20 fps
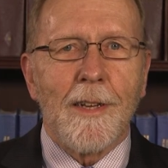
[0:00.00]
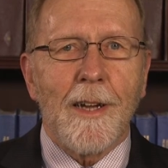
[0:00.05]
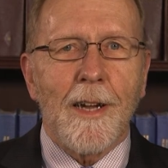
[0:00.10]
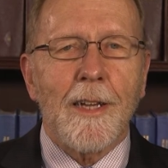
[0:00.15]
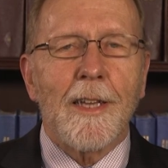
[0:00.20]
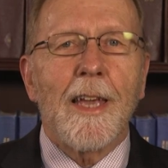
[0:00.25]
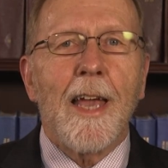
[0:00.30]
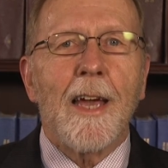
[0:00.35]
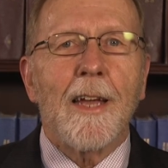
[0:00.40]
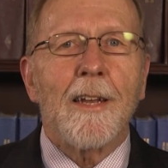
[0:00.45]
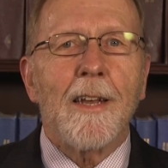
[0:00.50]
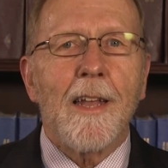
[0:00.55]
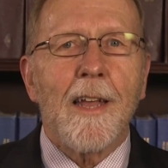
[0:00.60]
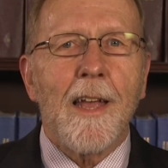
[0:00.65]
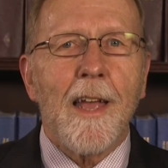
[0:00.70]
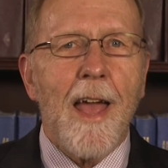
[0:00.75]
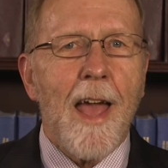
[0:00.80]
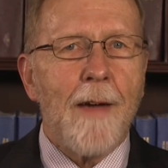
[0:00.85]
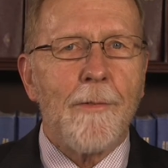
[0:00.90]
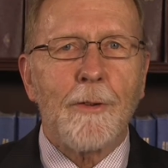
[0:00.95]
Again,
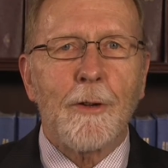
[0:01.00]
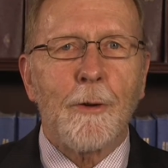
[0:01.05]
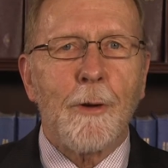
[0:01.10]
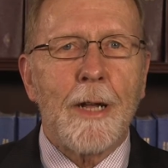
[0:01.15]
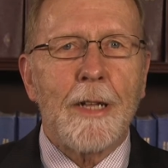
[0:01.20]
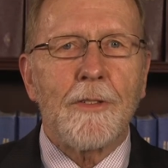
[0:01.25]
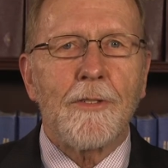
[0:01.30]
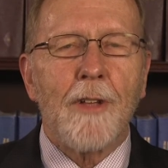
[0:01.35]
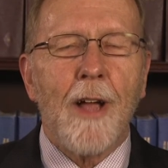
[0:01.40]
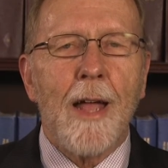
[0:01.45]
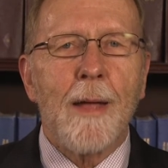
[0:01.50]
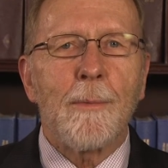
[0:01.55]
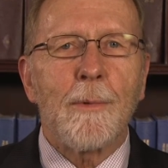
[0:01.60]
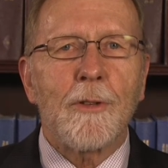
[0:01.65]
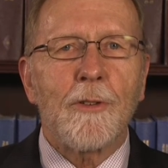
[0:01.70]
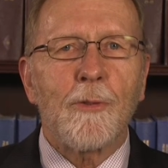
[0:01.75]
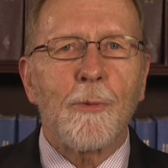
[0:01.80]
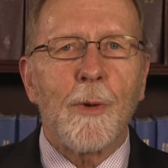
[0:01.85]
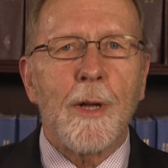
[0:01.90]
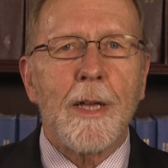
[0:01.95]
have a great time
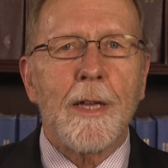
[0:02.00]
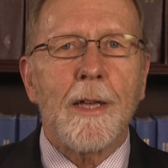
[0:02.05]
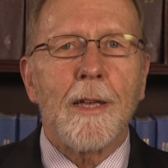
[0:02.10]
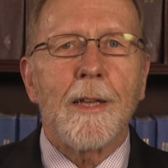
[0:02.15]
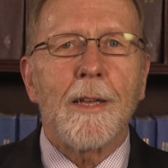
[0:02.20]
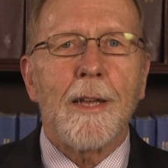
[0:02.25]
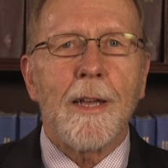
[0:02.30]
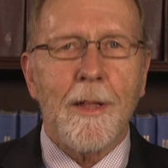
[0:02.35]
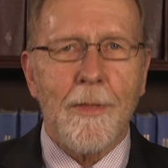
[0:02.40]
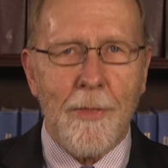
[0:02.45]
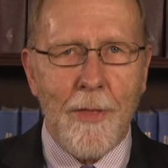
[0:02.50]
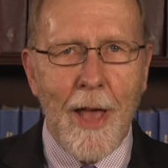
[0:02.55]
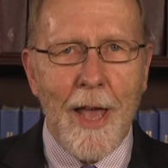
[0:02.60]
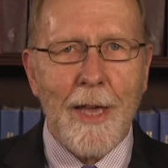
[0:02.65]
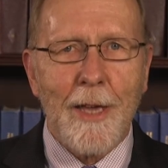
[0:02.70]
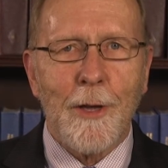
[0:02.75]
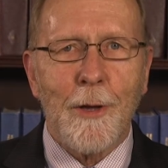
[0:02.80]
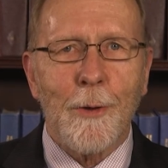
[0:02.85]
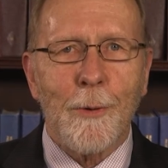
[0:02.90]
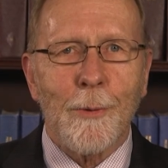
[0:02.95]
this week, and
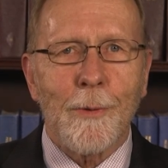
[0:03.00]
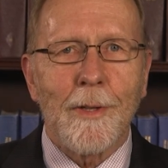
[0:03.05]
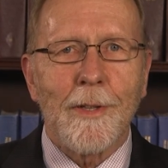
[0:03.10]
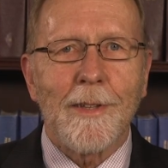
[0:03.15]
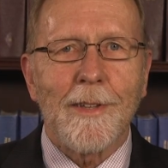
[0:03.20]
thank you.